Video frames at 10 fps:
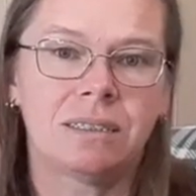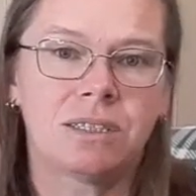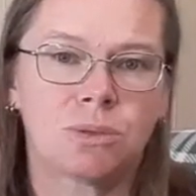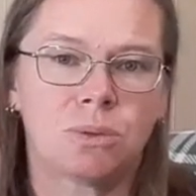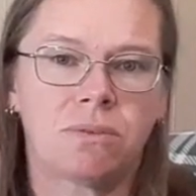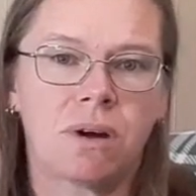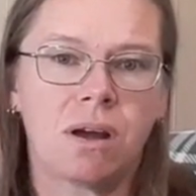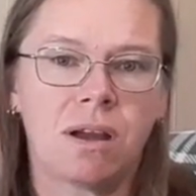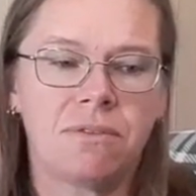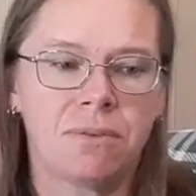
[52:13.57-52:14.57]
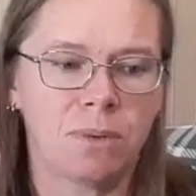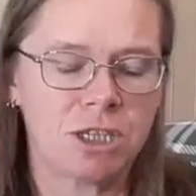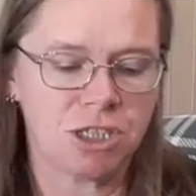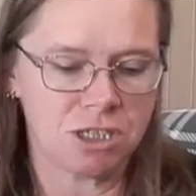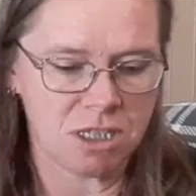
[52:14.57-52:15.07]
to arrive,
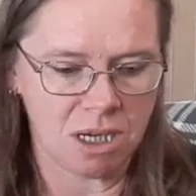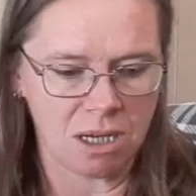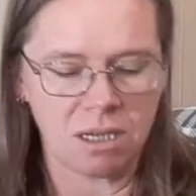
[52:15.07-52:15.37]
which it did.